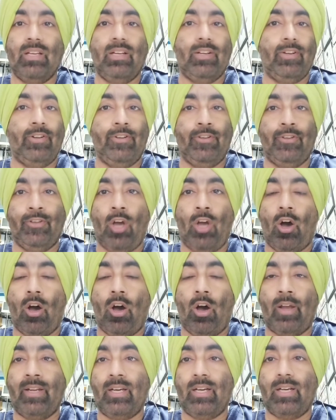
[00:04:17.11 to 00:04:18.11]

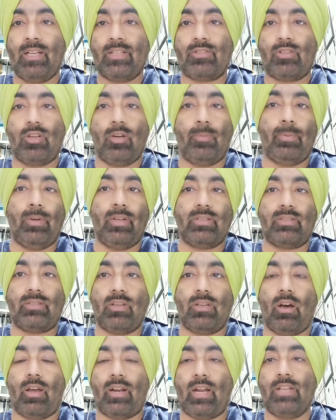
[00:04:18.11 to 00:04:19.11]
non-scrupulous
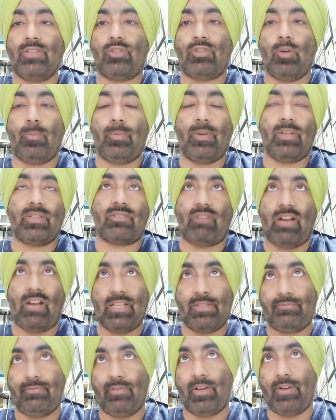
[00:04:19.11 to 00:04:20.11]
or unscrupulous
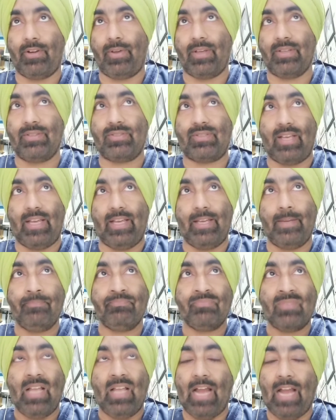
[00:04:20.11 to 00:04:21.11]
transfer, you can say,
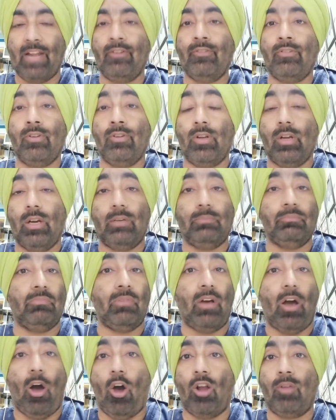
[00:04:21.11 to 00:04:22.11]

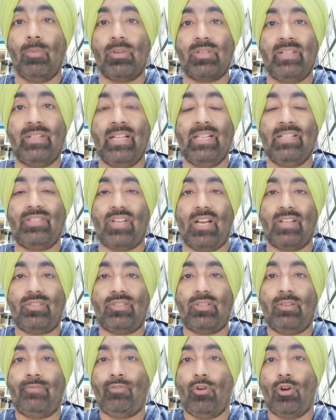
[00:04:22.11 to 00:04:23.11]
and almost nil
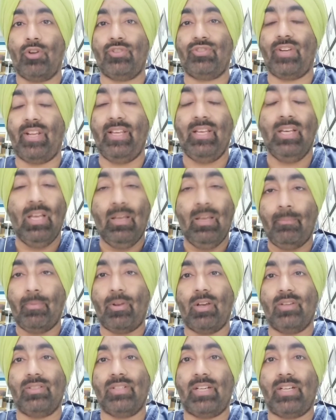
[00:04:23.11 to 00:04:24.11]
chances of forgery
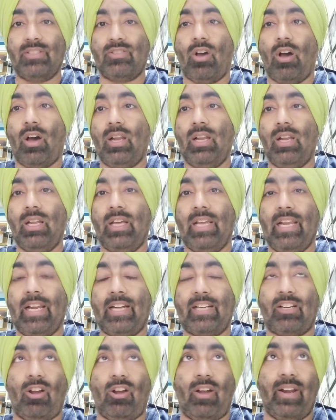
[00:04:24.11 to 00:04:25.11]
because it is all
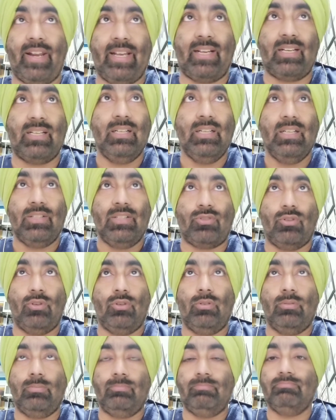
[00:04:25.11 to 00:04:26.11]
electronic.
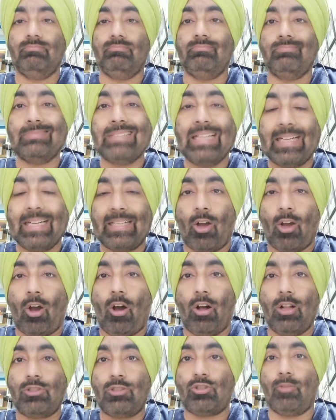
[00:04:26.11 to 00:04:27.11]
So it
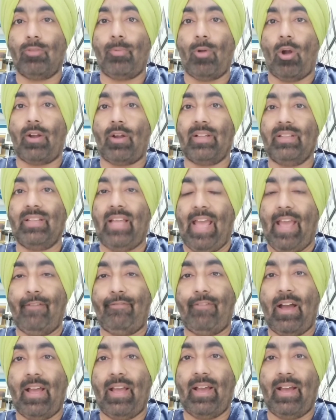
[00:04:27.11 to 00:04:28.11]
also brought in the
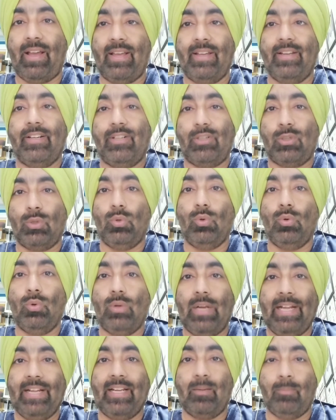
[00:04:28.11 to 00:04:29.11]
FII to
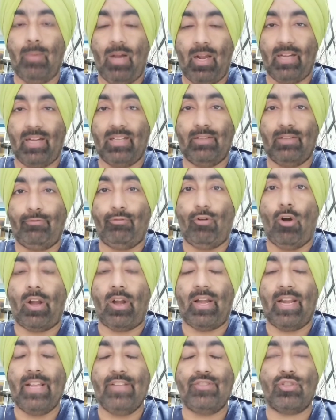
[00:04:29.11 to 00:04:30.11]
Indian market, the
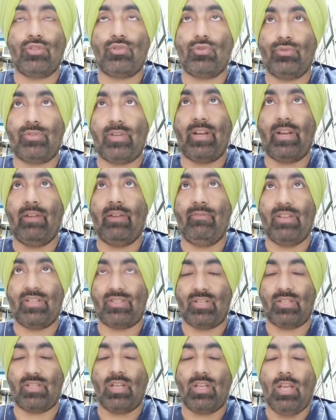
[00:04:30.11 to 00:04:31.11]
foreign institutional
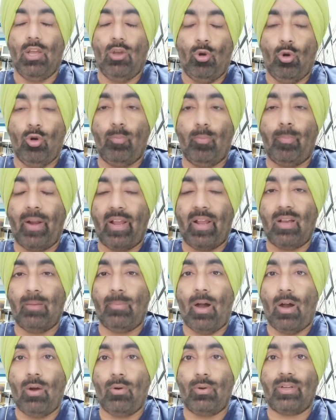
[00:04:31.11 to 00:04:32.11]
investors who bring
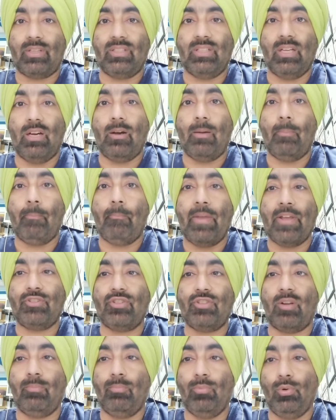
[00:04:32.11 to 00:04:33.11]
about the
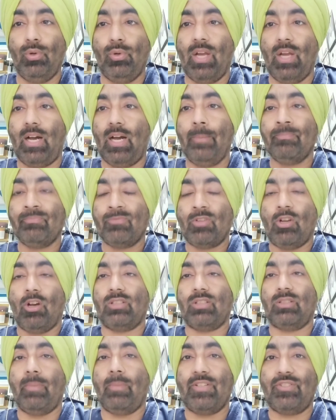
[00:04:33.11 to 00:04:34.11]
major moolah
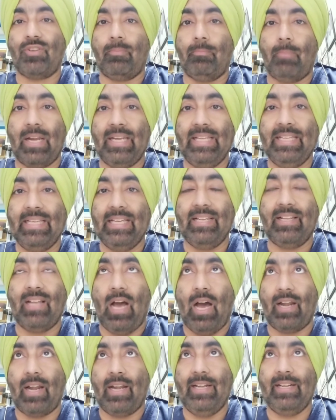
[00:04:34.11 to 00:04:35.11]
or the major money in
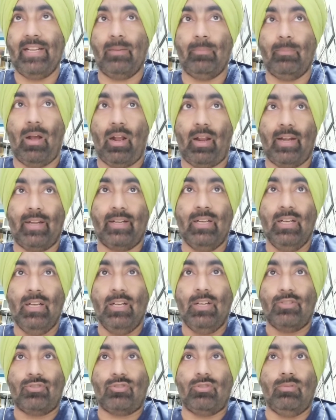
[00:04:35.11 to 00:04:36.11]
our Indian market.
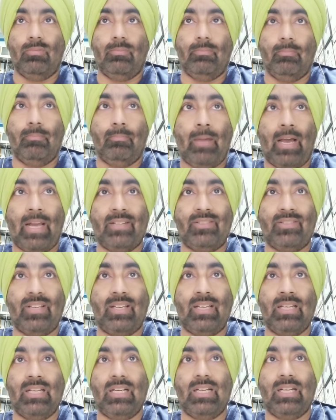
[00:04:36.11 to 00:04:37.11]
So
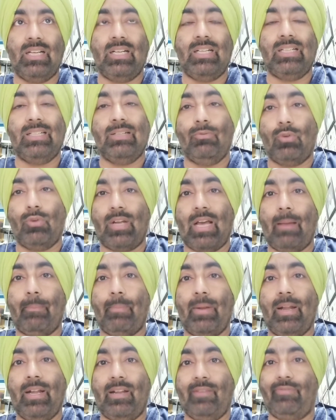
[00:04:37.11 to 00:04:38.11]
managing would have
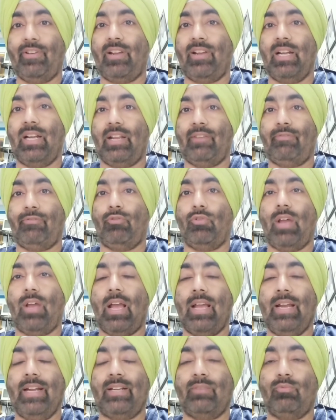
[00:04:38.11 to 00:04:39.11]
been difficult if
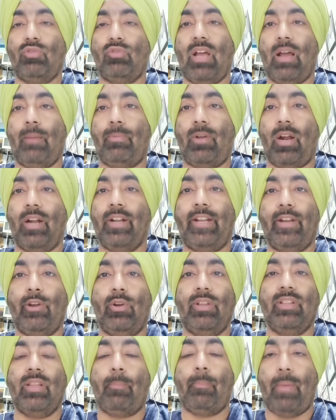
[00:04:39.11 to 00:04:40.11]
it would have
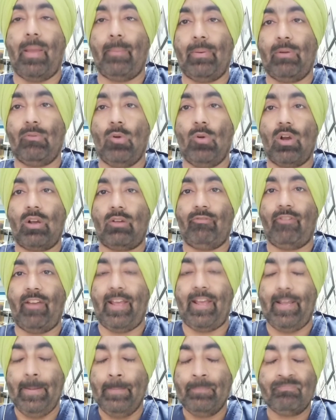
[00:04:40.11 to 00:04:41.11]
continued in the paperwork
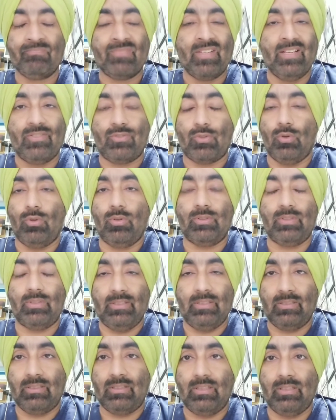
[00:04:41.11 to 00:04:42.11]
way. So
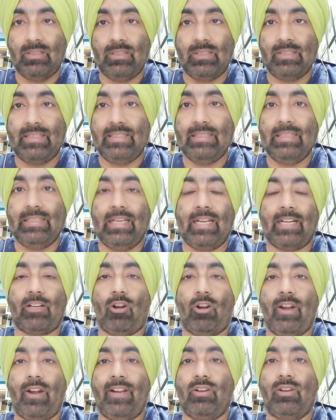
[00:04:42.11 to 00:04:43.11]
the
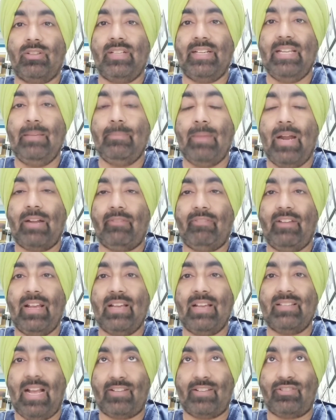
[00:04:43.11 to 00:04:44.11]
electronic or the Demat way
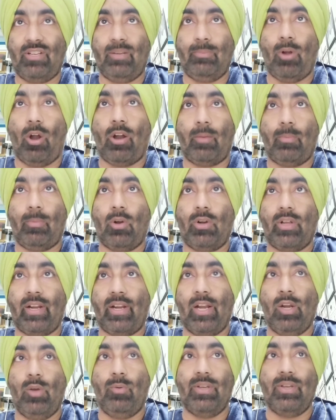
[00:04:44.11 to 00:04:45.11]
has actually brought about a
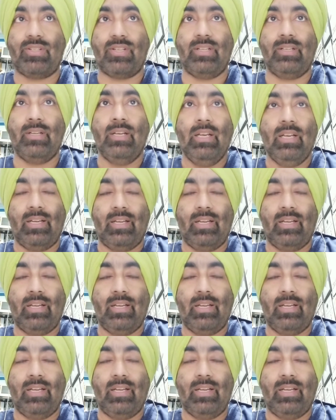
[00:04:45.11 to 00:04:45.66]
revolution.